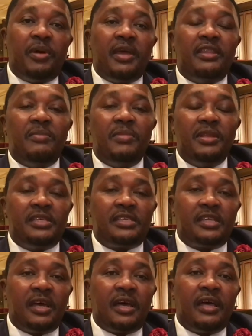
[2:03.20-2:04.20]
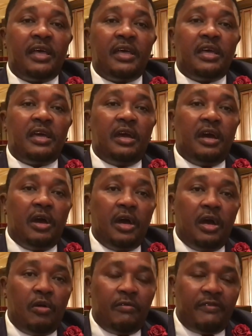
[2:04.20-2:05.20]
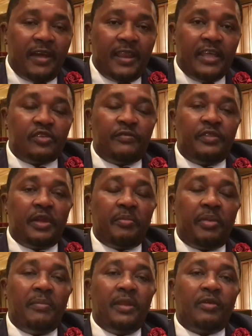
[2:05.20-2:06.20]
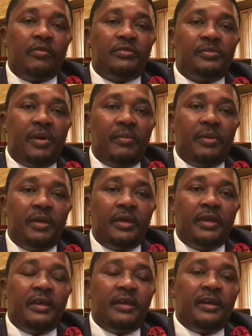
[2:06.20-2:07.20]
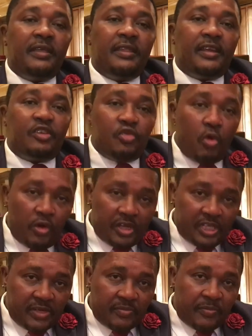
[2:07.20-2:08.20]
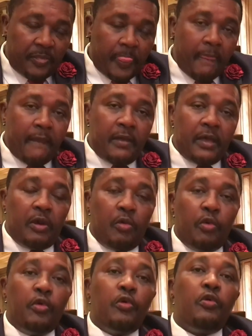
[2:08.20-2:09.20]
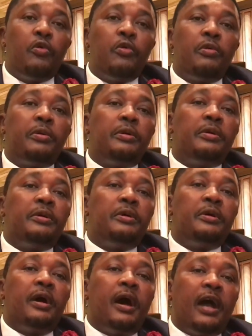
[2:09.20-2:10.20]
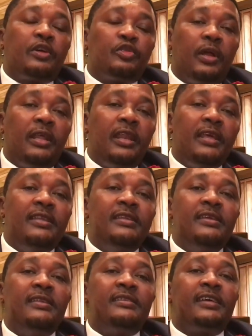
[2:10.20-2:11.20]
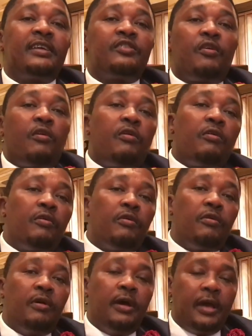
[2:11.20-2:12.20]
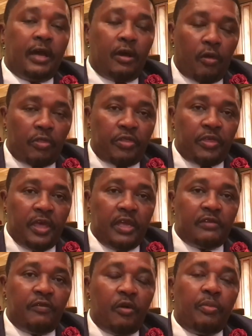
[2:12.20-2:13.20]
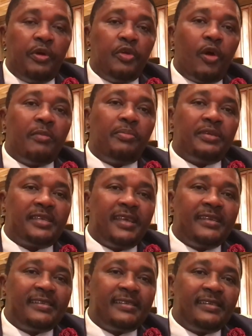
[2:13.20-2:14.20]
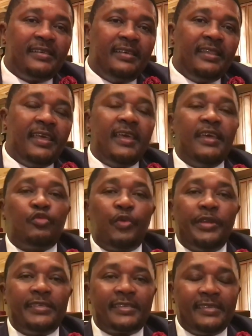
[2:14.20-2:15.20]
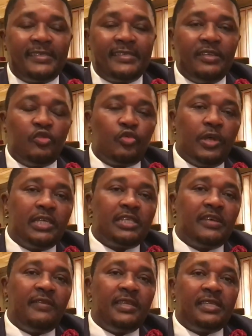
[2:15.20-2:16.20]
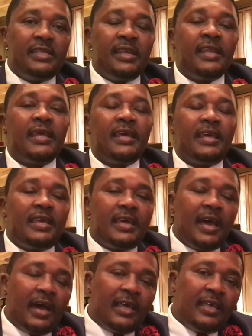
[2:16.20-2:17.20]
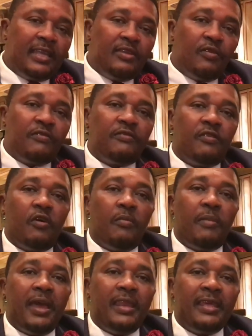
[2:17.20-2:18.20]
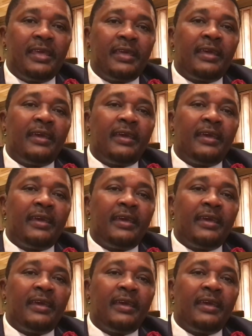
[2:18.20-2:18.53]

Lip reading: by the Minister of Finance of the Republic of Zimbabwe, that tourism will actually lead in sectoral growth at 4.1% in the year 2016 to 2017, ahead of mining,